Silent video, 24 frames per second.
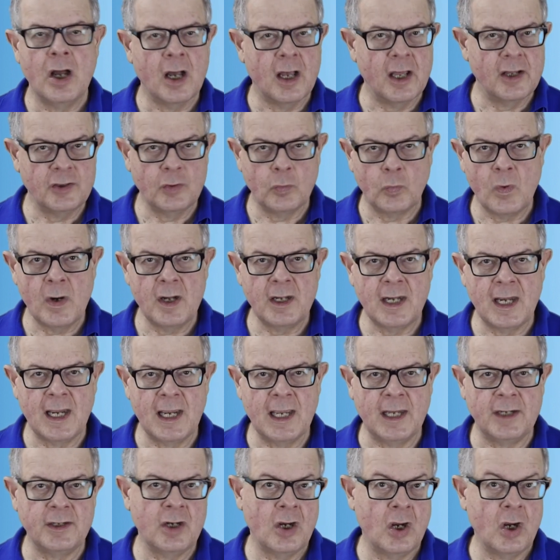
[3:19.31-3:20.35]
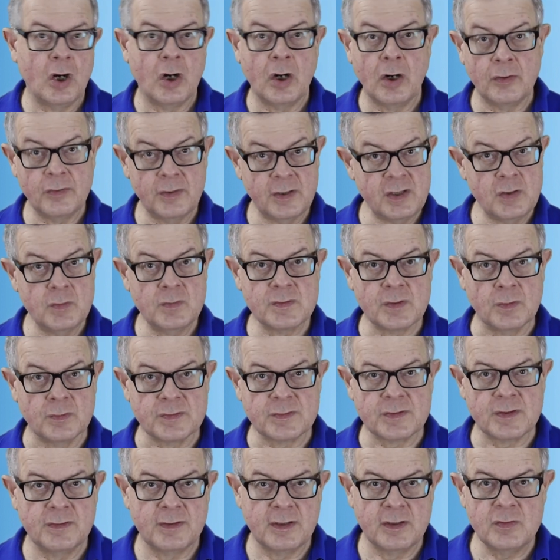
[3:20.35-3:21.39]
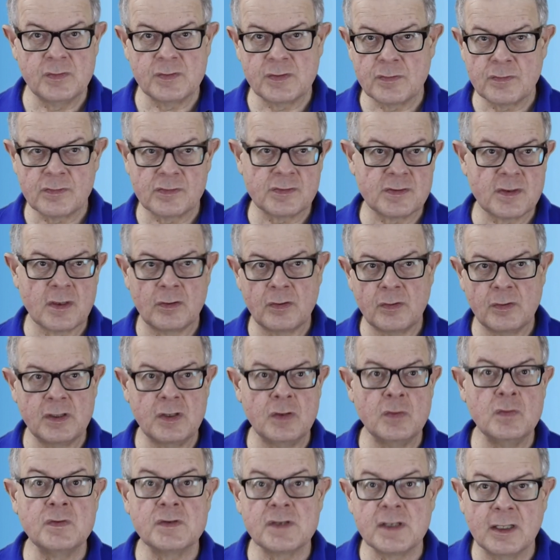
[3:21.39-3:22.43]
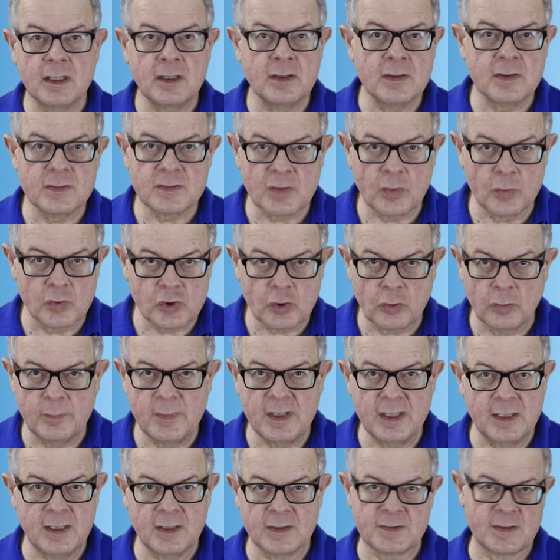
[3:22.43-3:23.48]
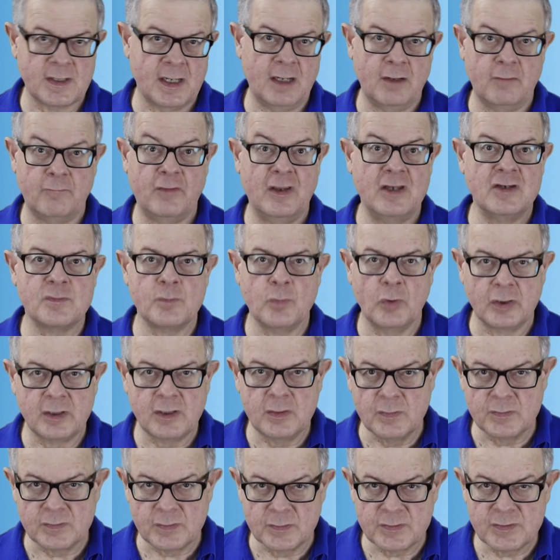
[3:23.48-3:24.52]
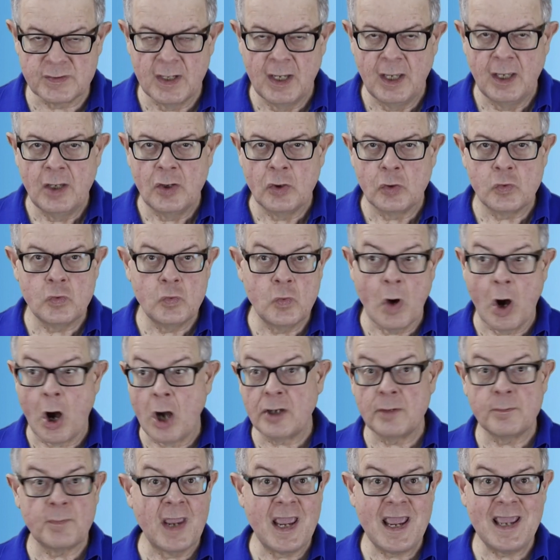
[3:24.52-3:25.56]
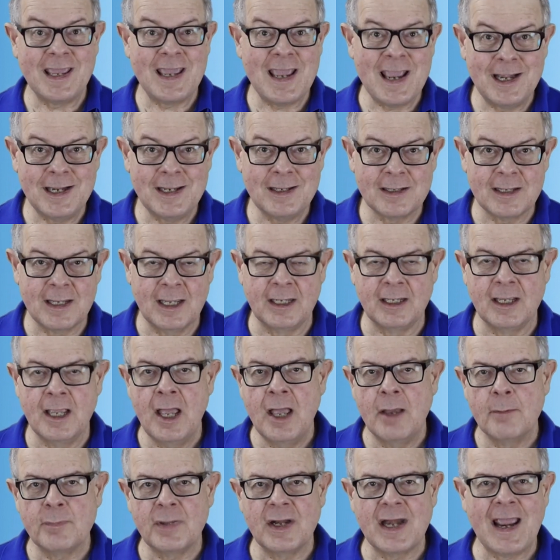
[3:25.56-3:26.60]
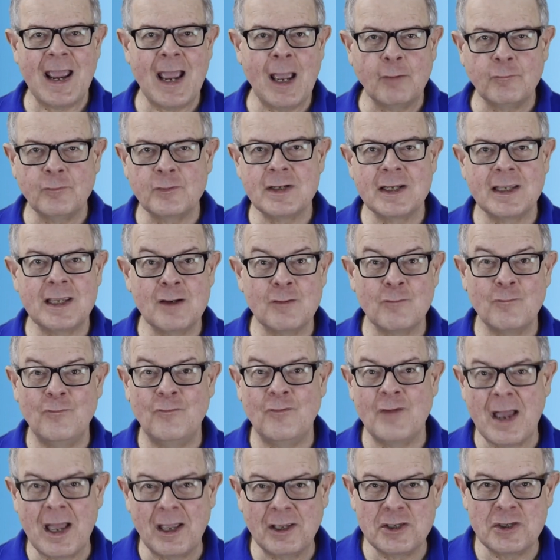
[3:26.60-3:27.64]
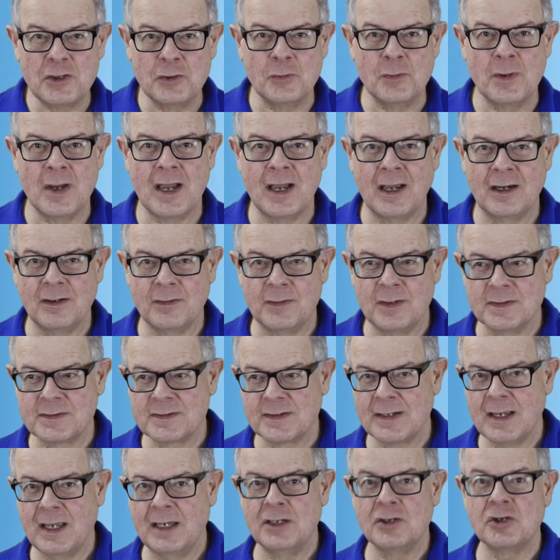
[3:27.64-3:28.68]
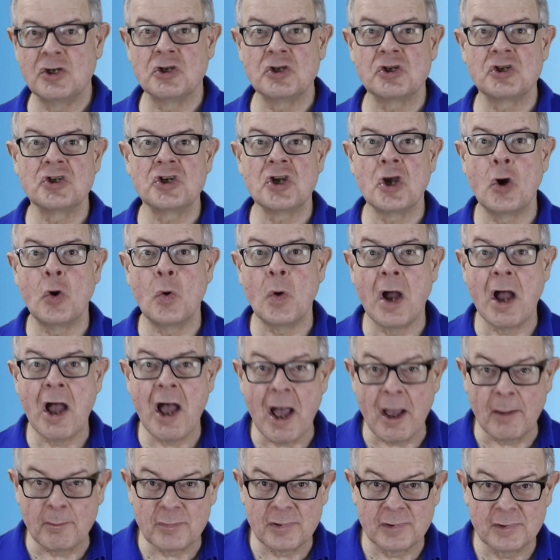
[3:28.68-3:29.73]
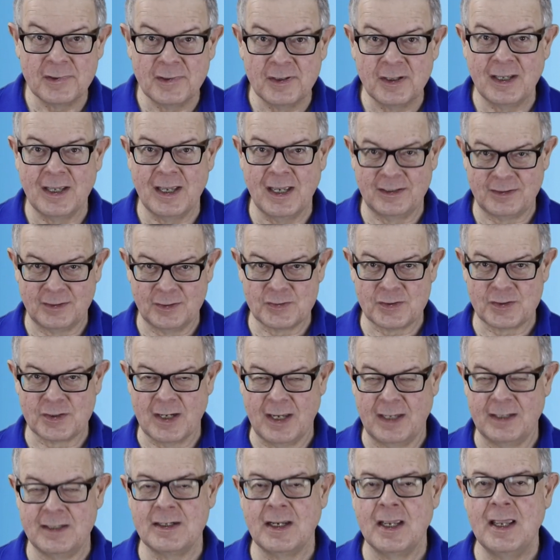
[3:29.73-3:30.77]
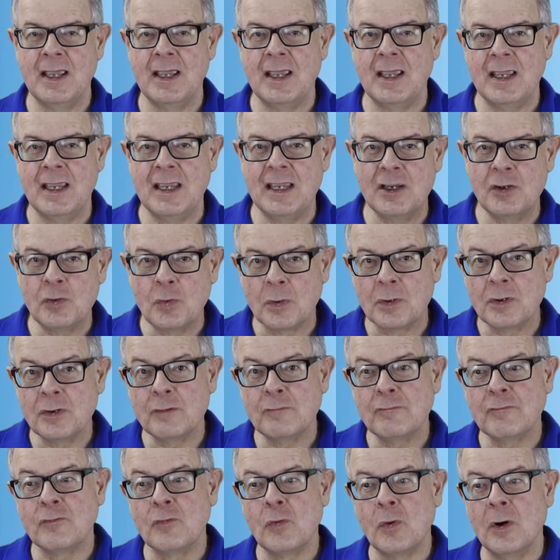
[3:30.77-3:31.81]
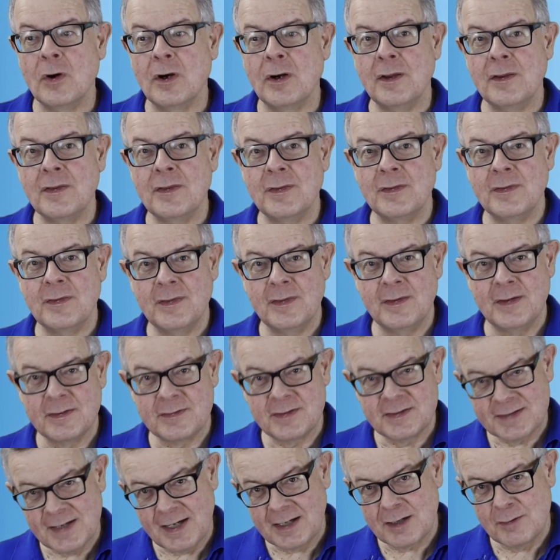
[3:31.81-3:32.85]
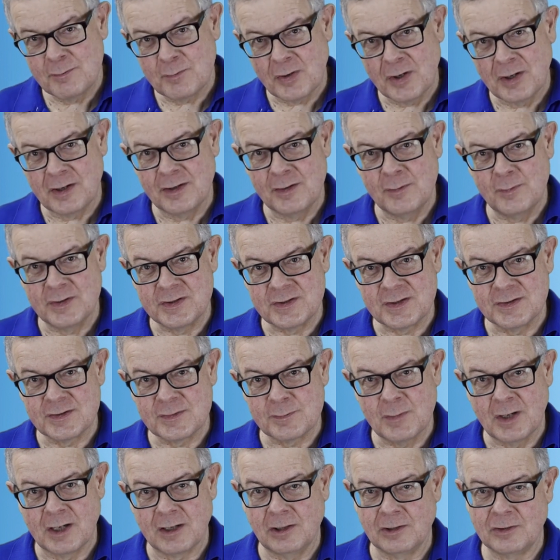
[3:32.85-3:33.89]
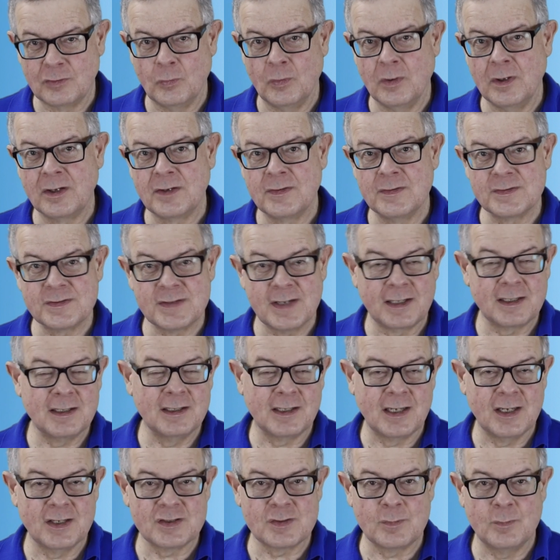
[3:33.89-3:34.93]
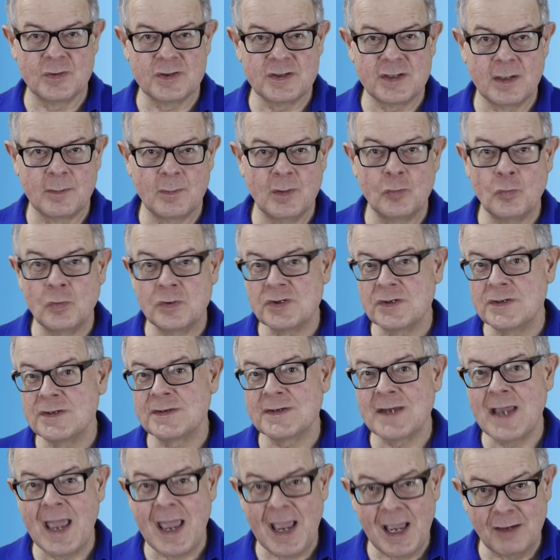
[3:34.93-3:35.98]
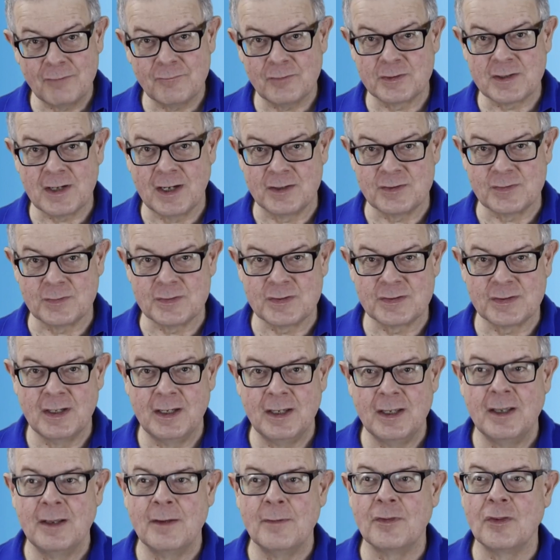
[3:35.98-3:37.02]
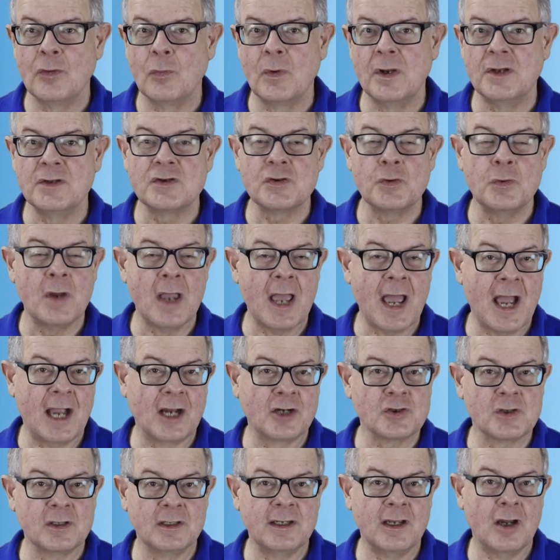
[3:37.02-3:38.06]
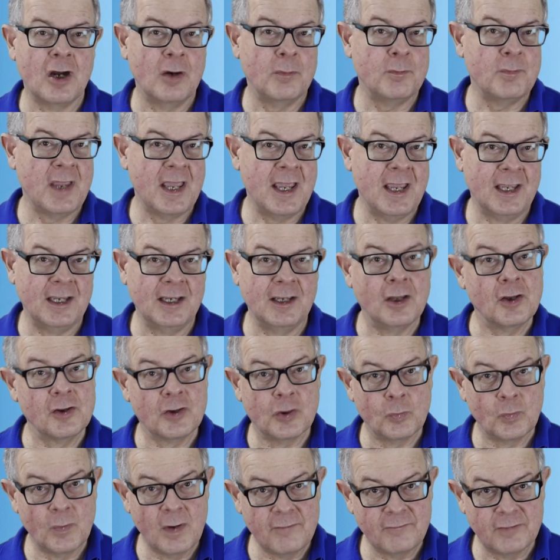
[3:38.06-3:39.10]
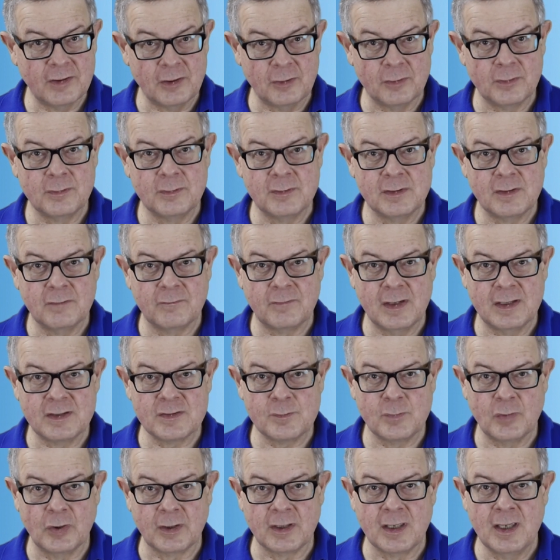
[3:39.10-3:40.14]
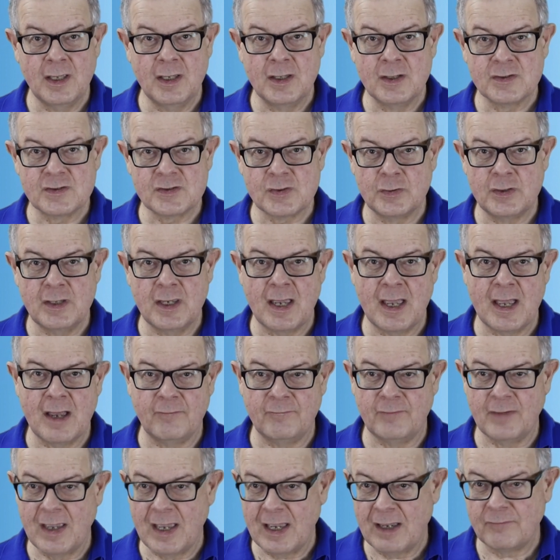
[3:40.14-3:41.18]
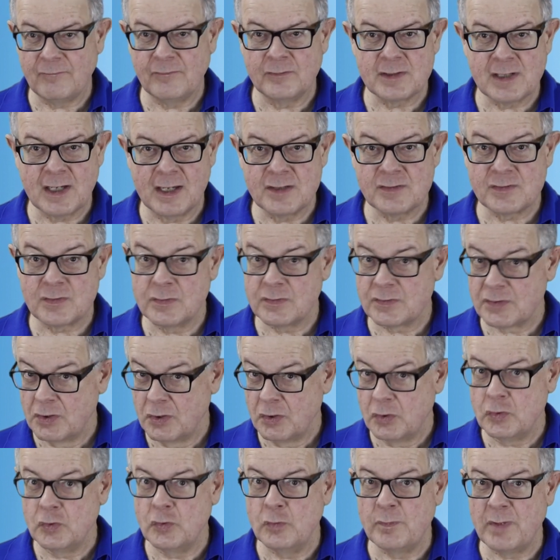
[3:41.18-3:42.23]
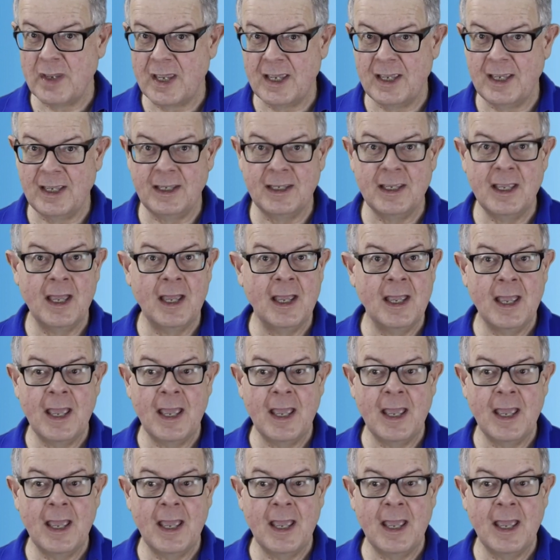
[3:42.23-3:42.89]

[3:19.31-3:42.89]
On the one hand are the users that are using the social media site, Facebook users, who aren't paying anything but have to get value out of the site to show up at the site in order for the second part of the business model to work, the second customer segment, which is advertisers, the ones who actually are paying the revenue to Facebook. So you have advertisers who pay